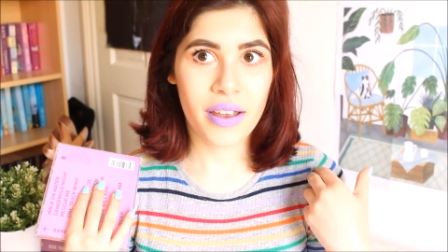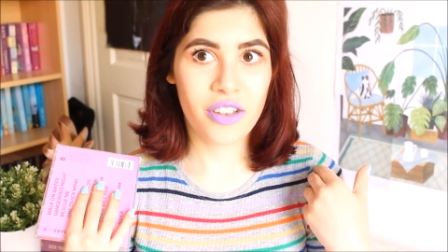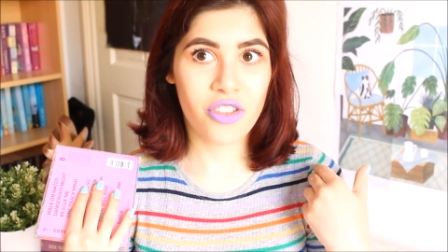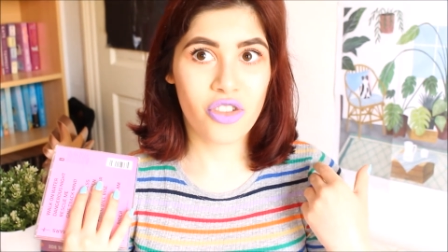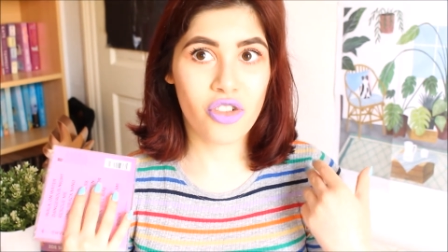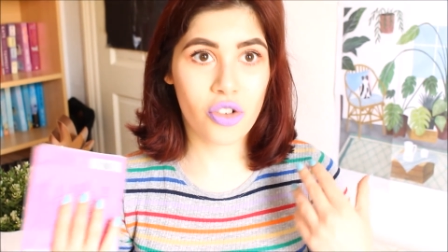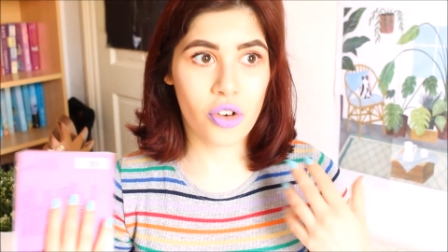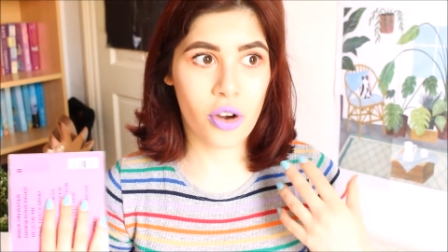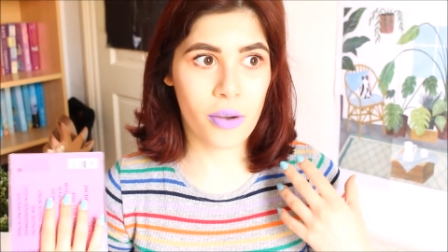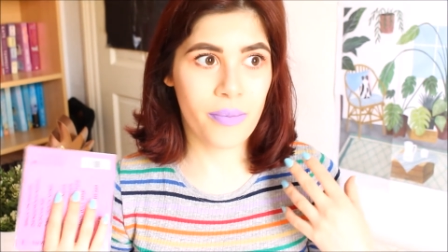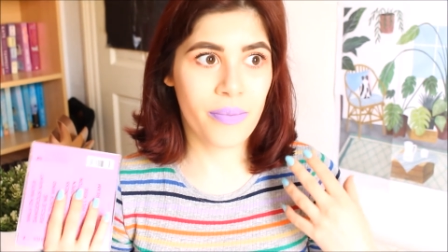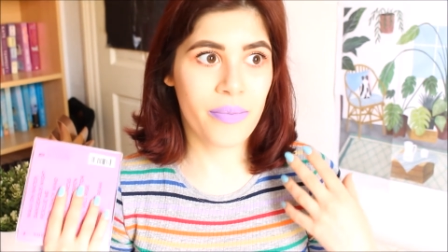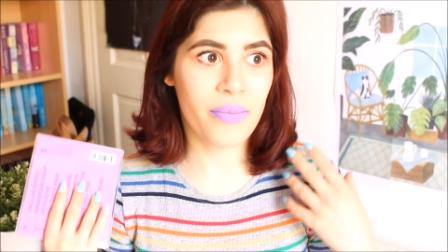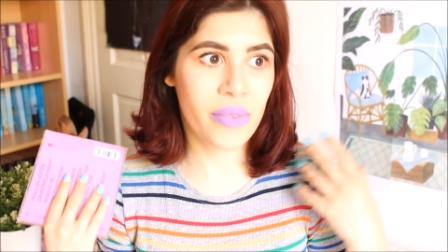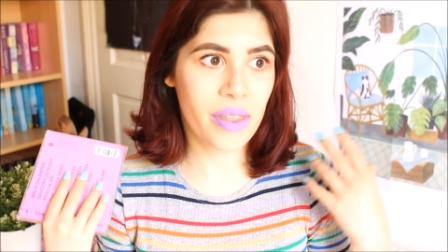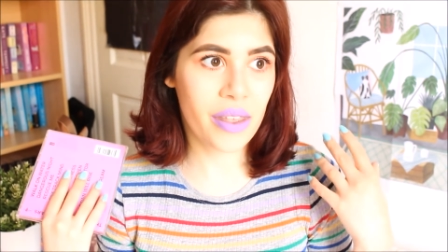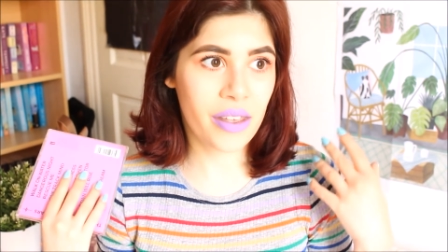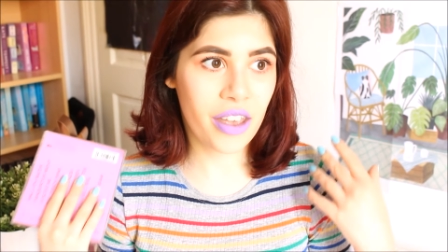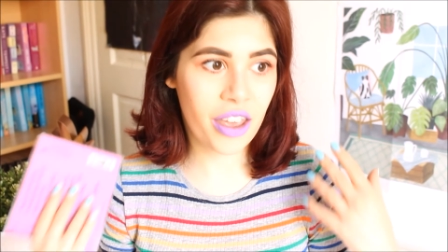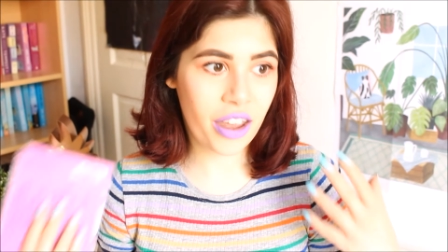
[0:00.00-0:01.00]

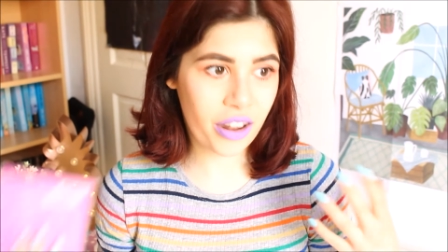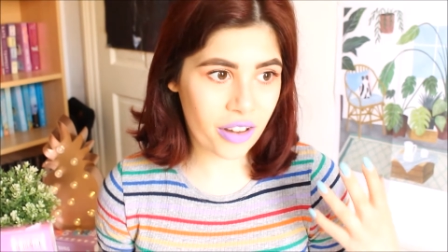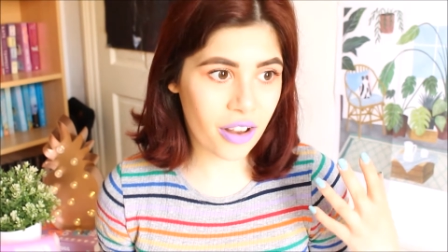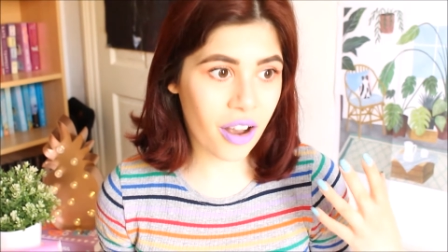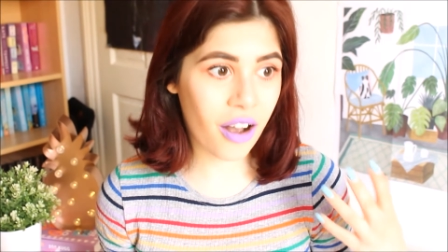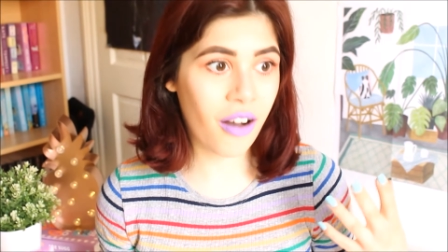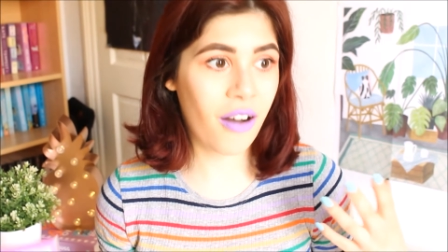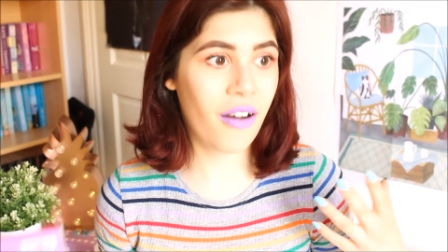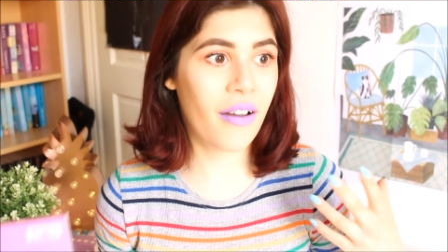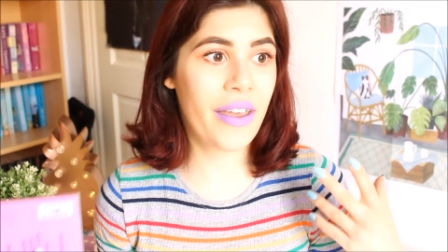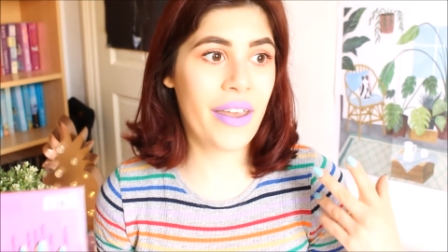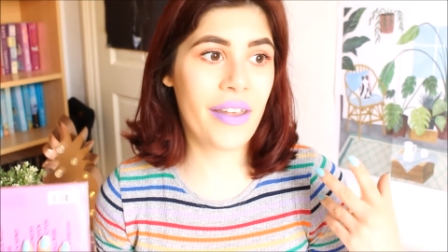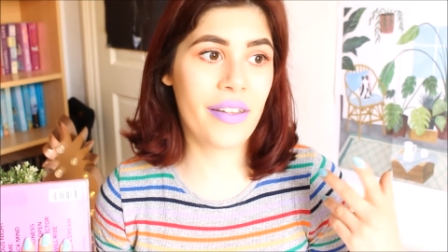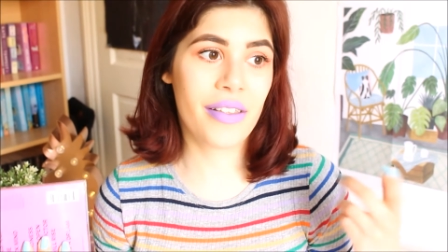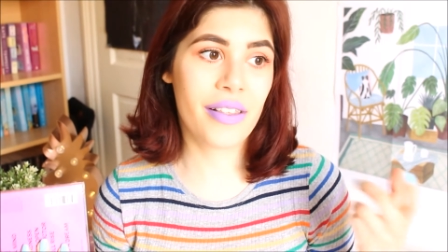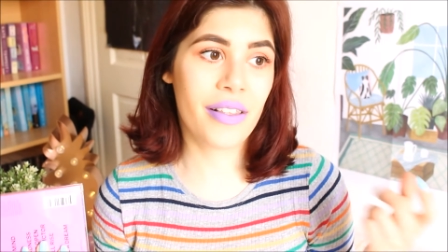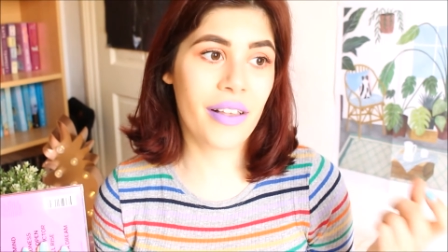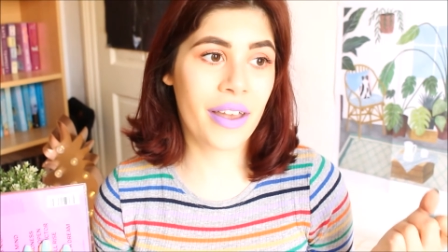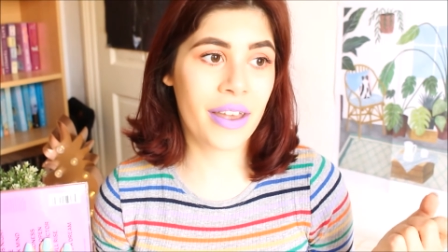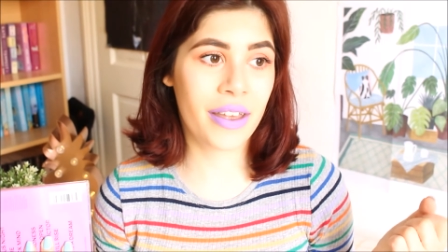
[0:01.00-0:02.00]
drums and guitar.
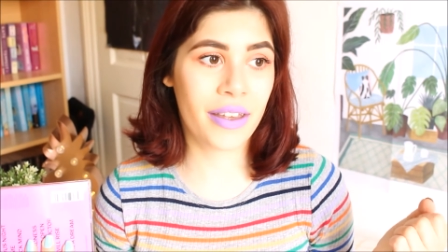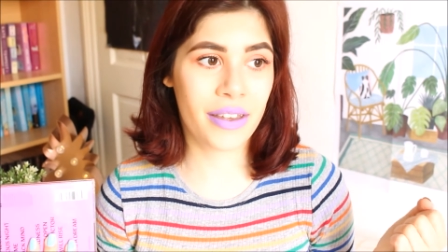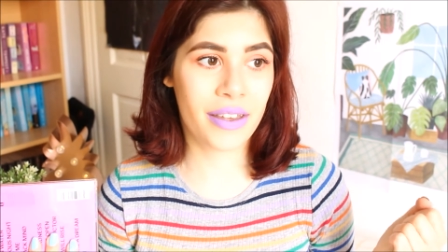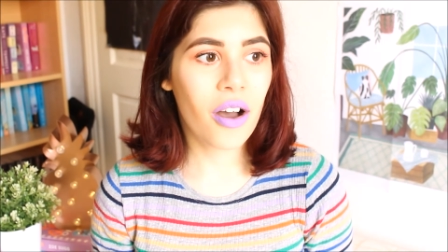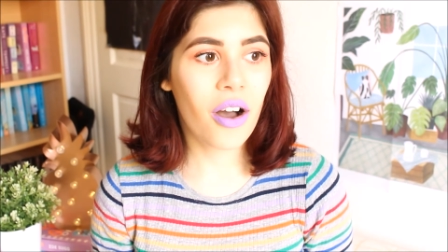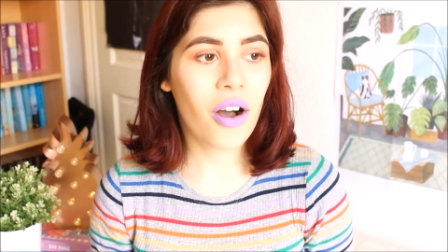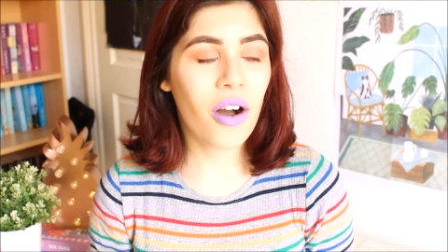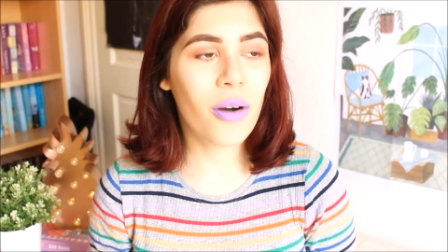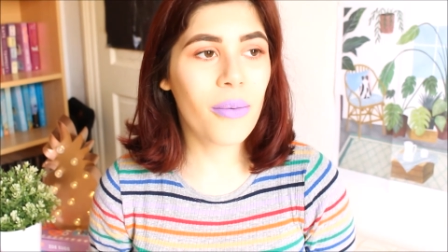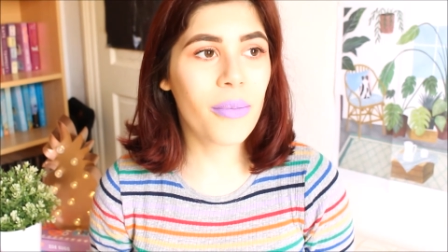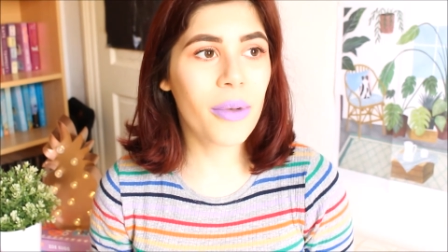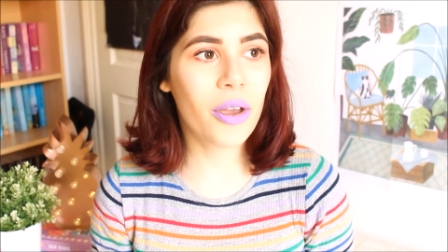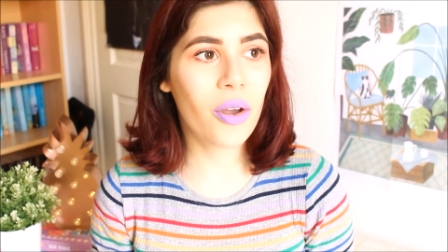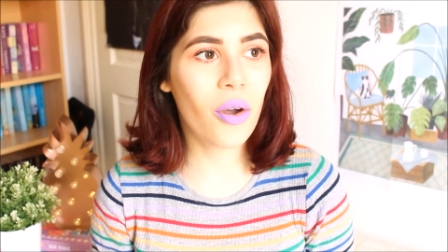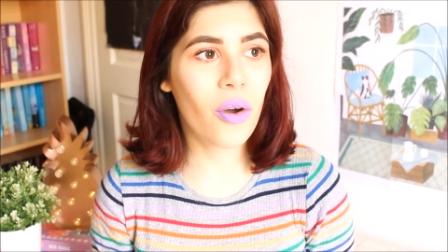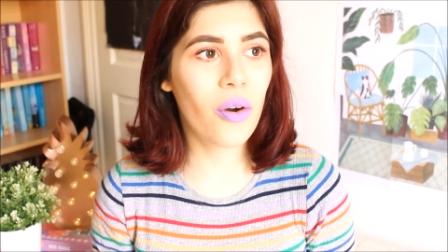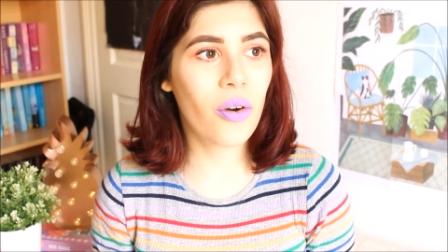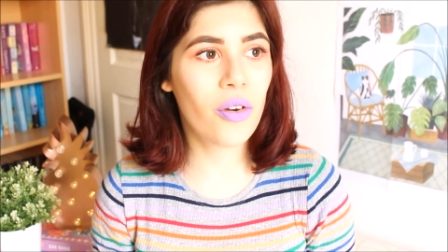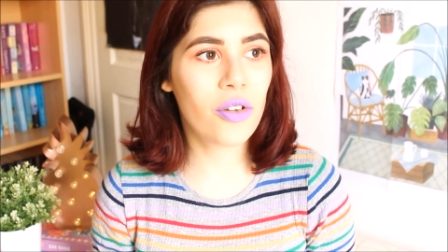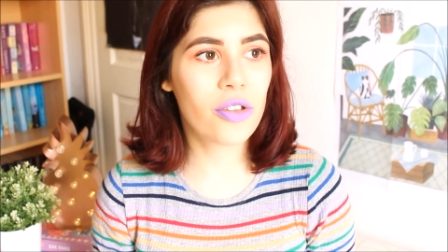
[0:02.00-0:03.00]
It's like, oh my
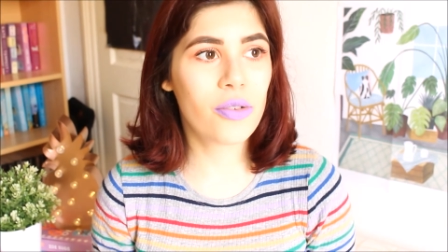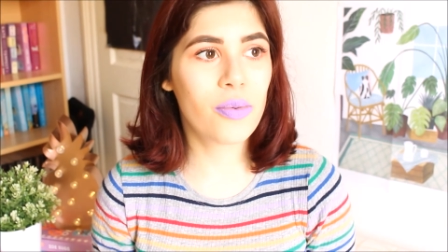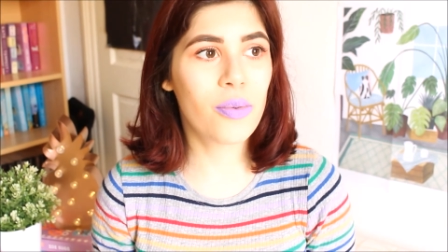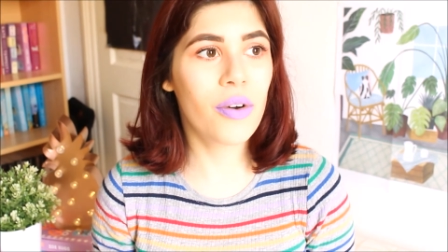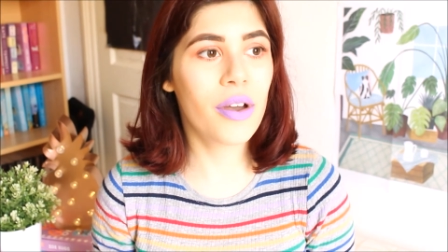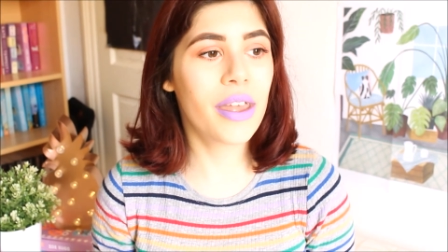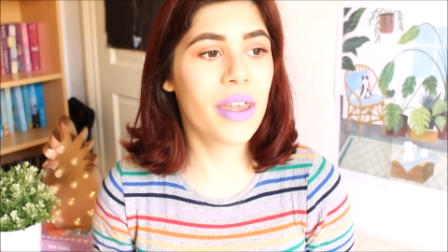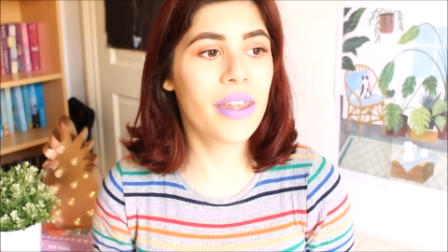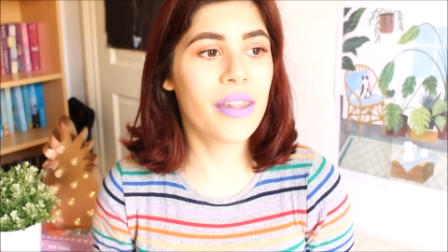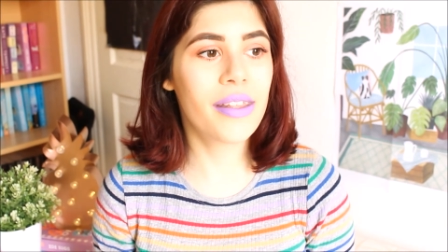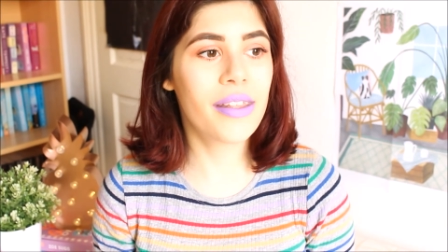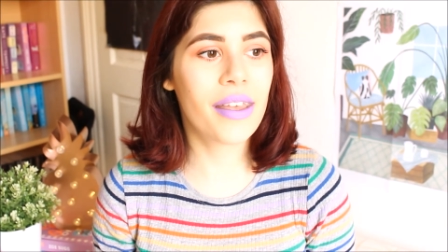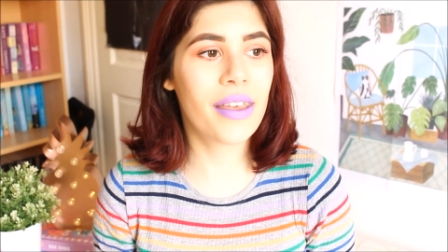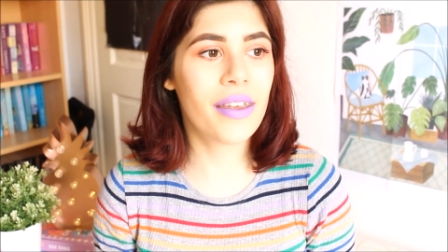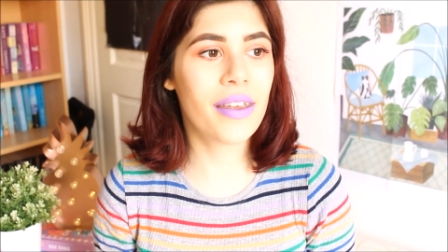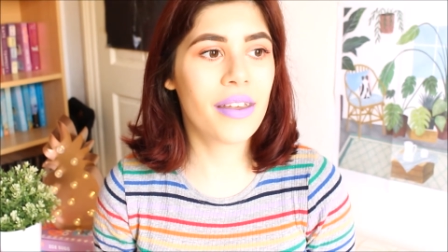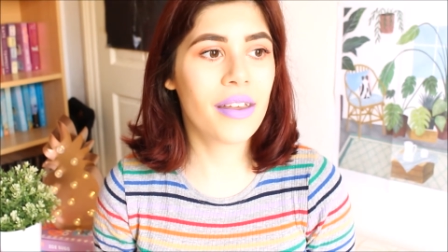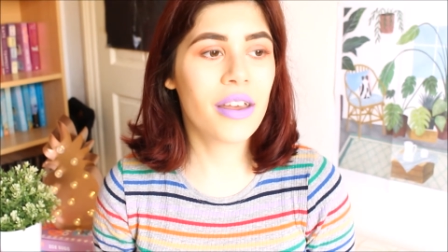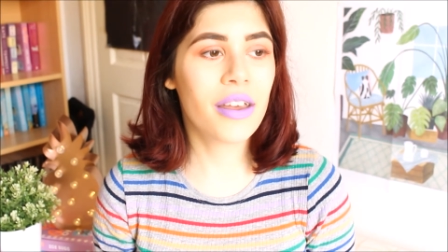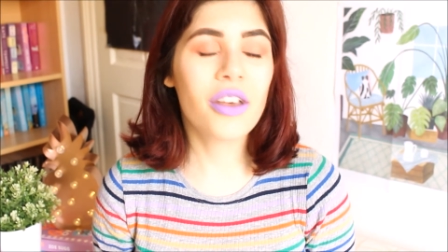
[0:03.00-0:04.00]
gosh, what is it?